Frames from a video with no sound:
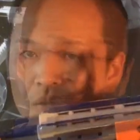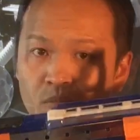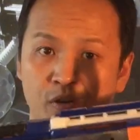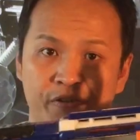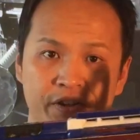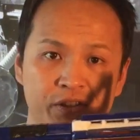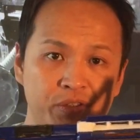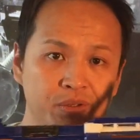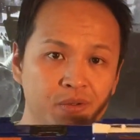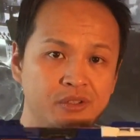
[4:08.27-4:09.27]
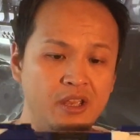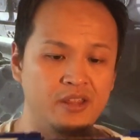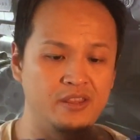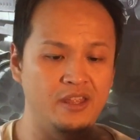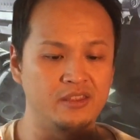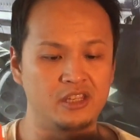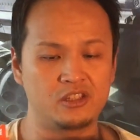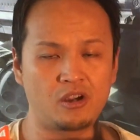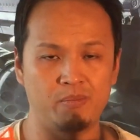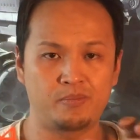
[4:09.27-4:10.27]
more fun to use than the
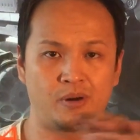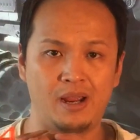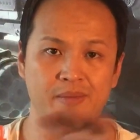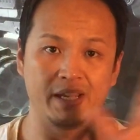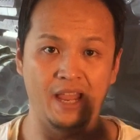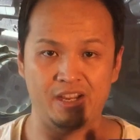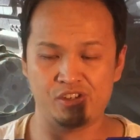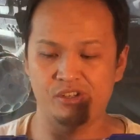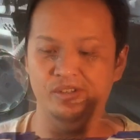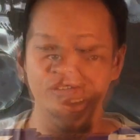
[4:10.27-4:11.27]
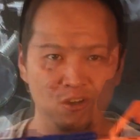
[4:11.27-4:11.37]
top priming action.